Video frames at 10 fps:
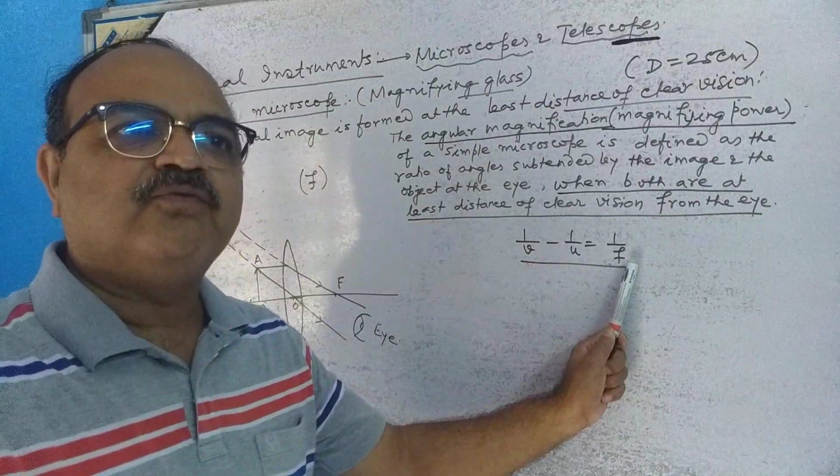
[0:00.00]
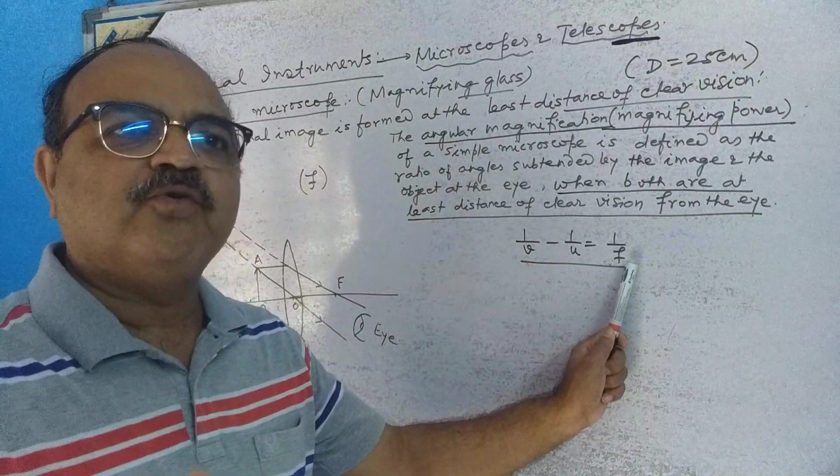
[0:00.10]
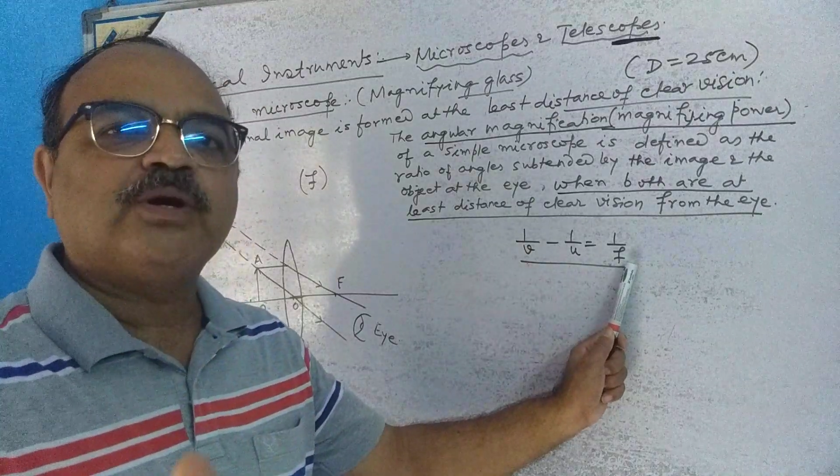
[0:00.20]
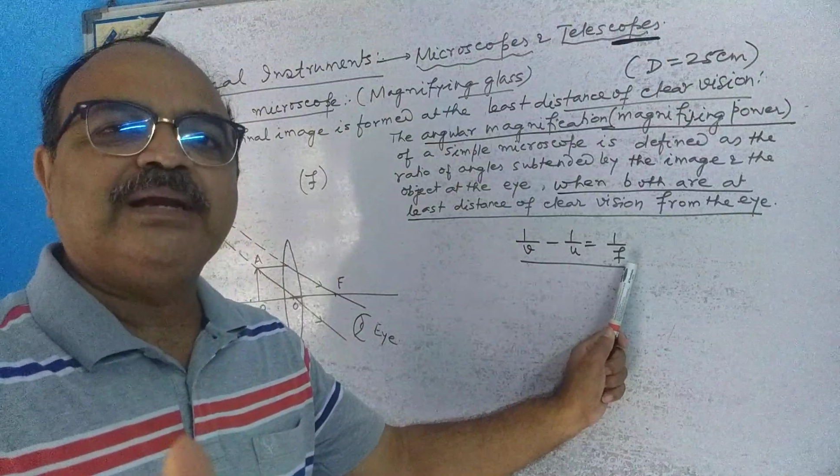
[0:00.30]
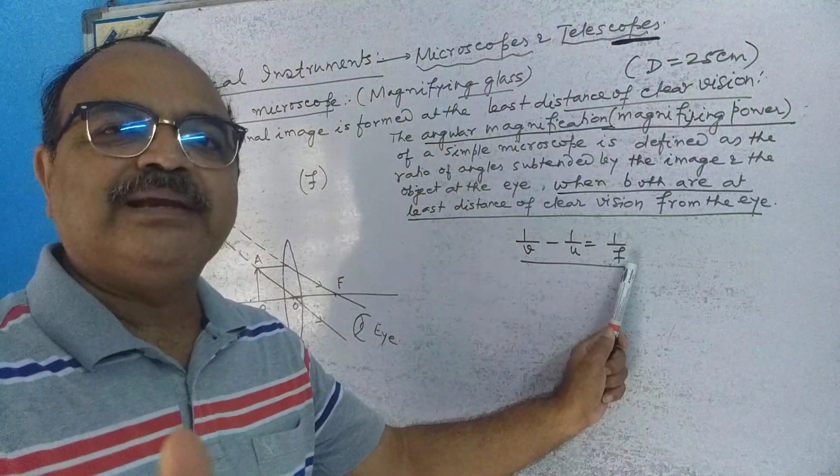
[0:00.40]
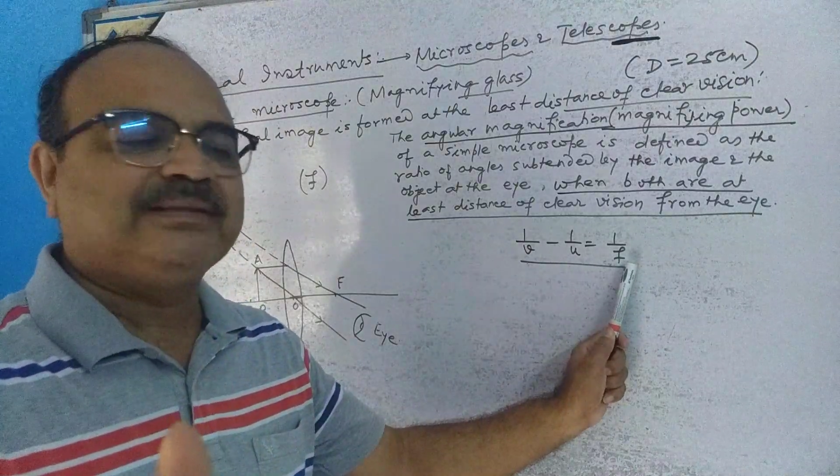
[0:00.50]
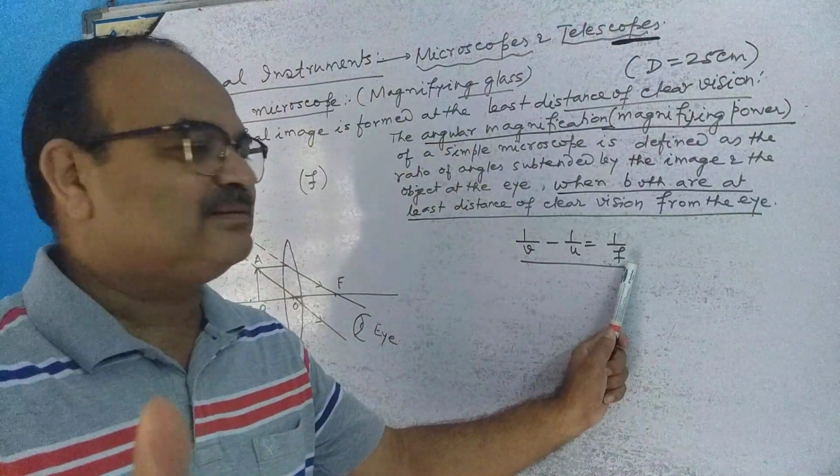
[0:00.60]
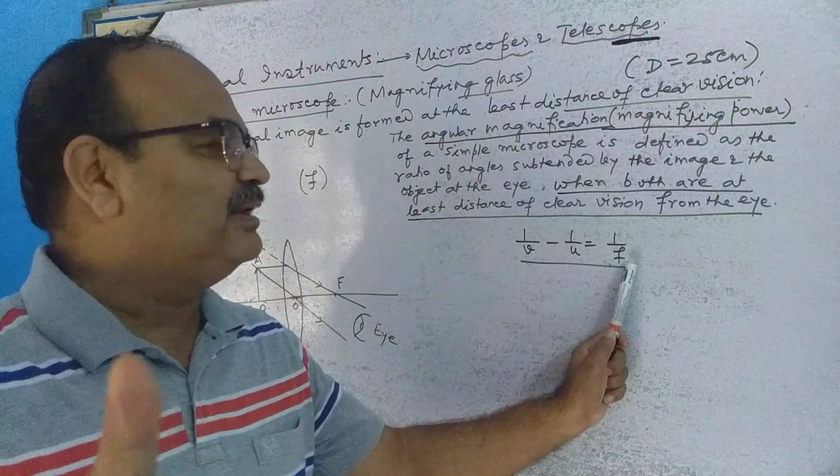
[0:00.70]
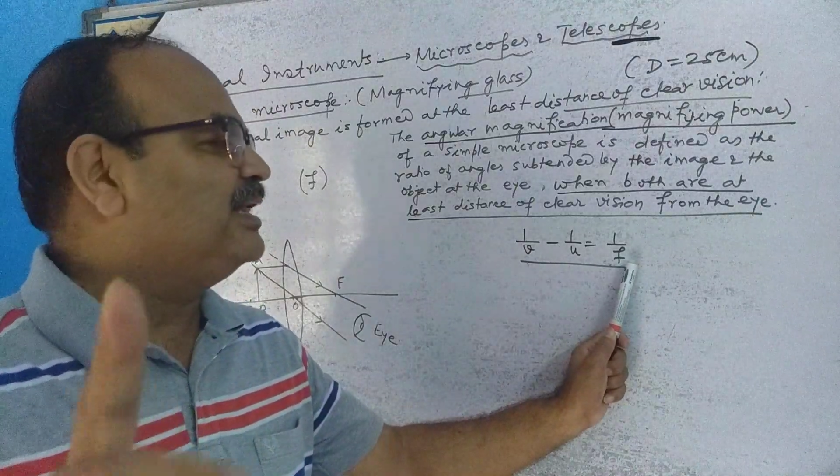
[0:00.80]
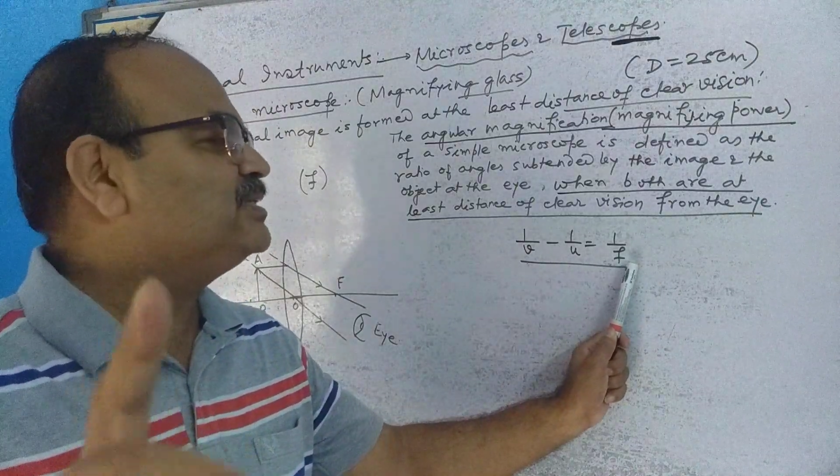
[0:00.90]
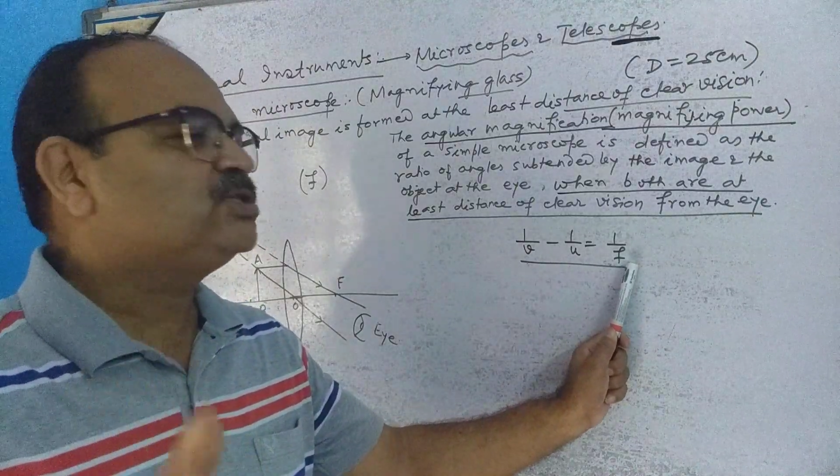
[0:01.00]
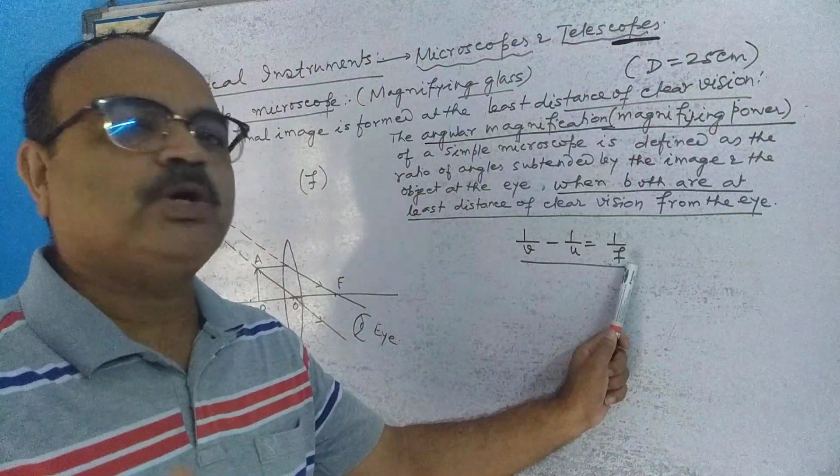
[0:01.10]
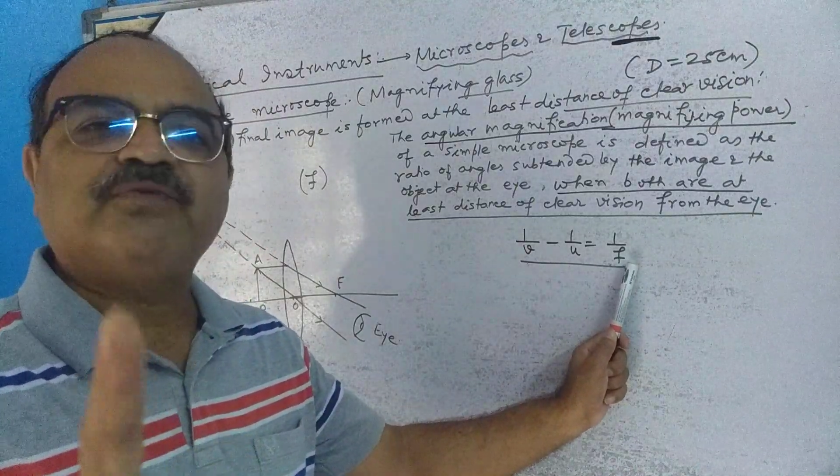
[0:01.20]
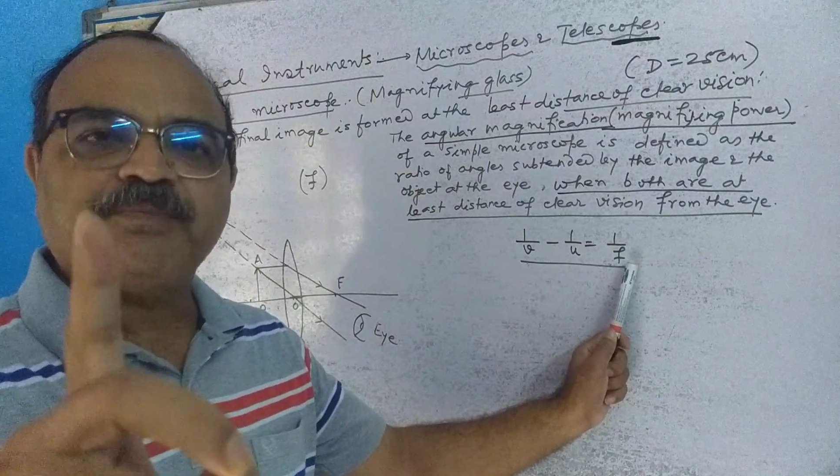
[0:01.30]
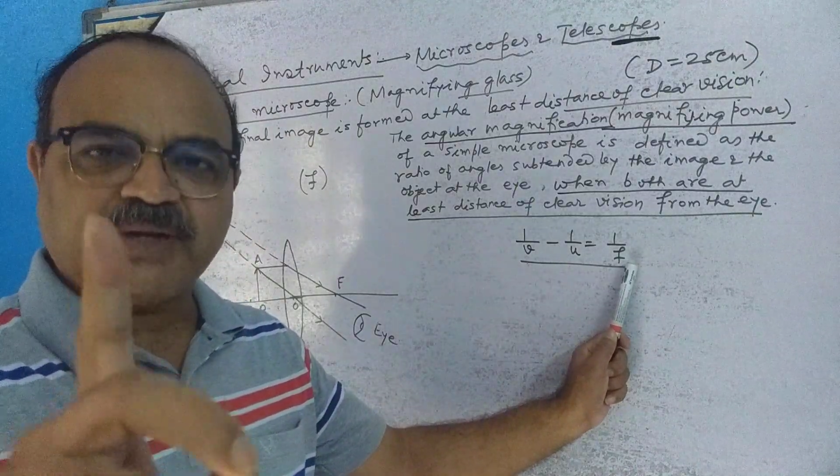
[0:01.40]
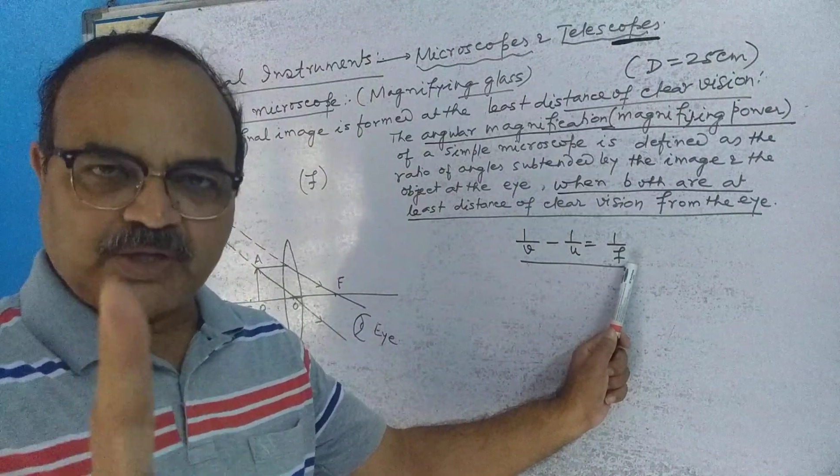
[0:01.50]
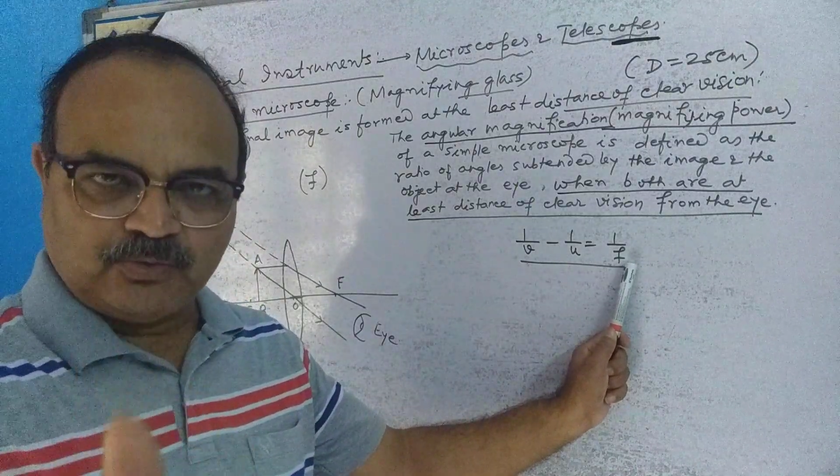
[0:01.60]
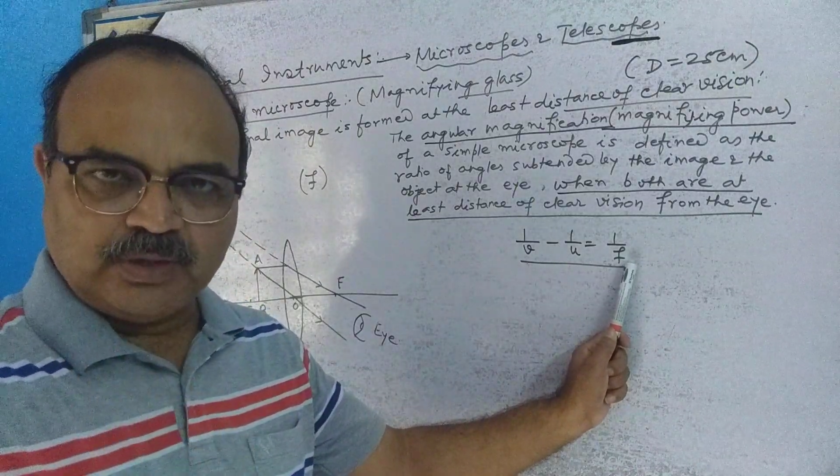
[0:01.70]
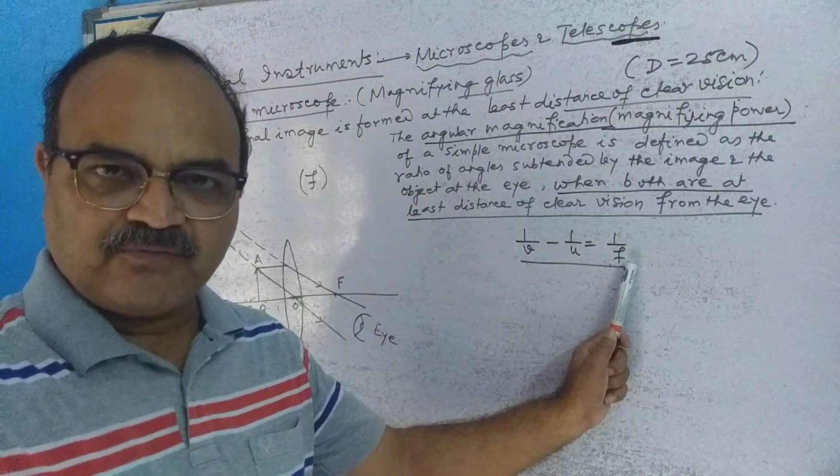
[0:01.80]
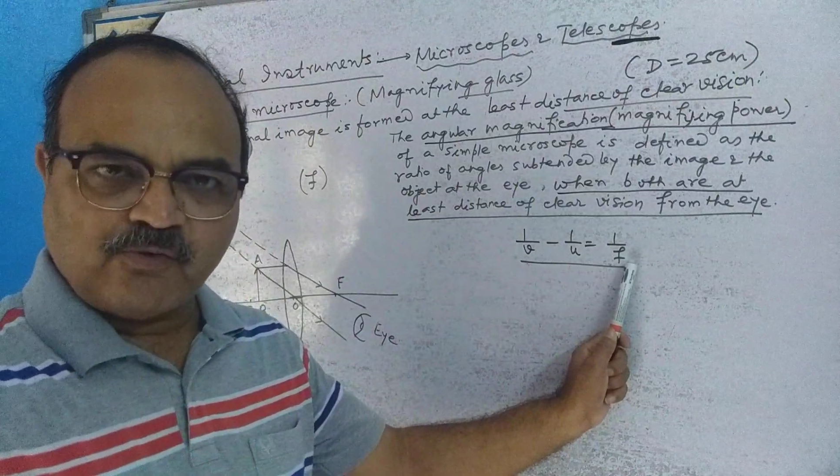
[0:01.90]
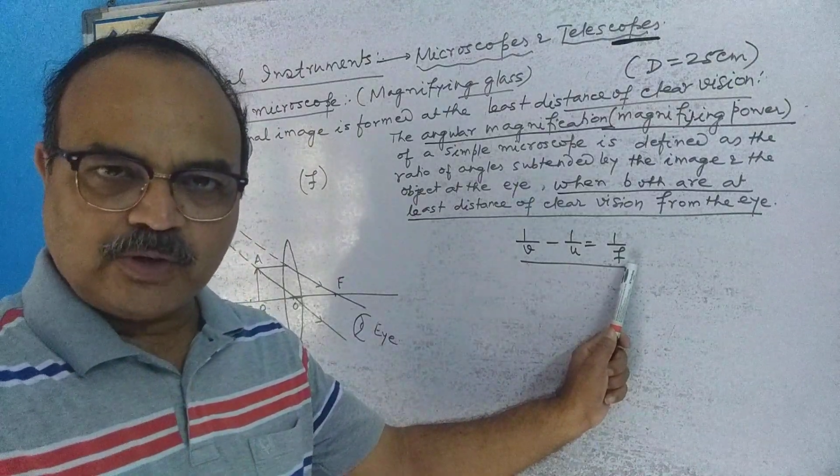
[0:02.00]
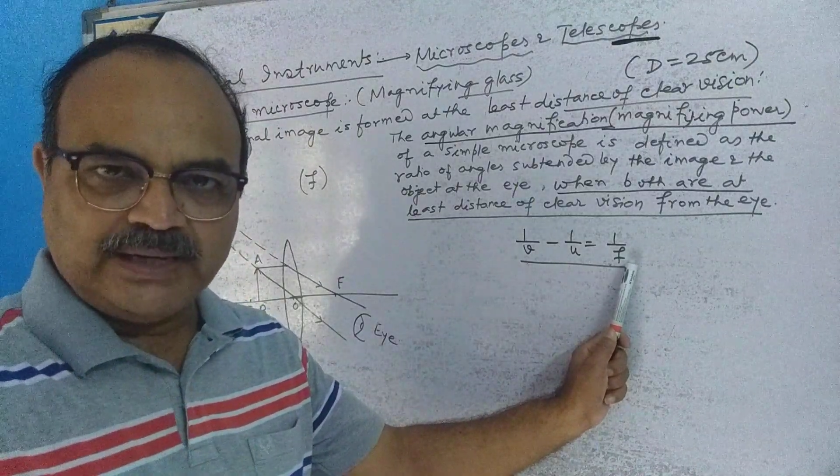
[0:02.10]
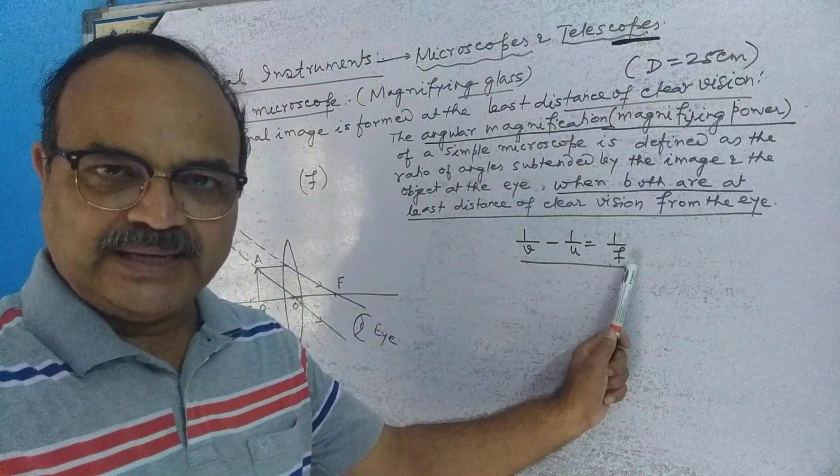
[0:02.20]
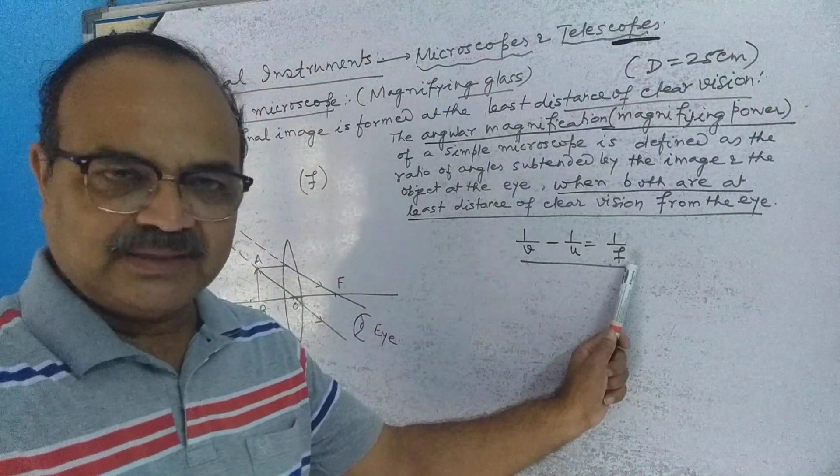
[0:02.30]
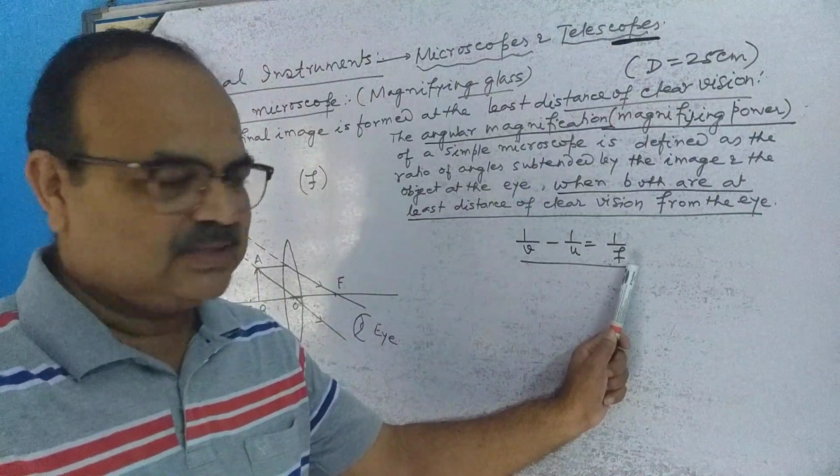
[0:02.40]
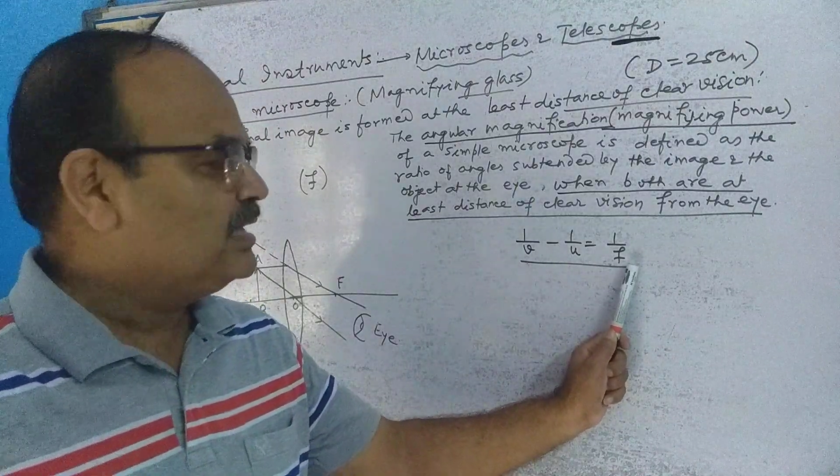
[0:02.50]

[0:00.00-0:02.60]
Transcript: focal length, lens of a particular focal length,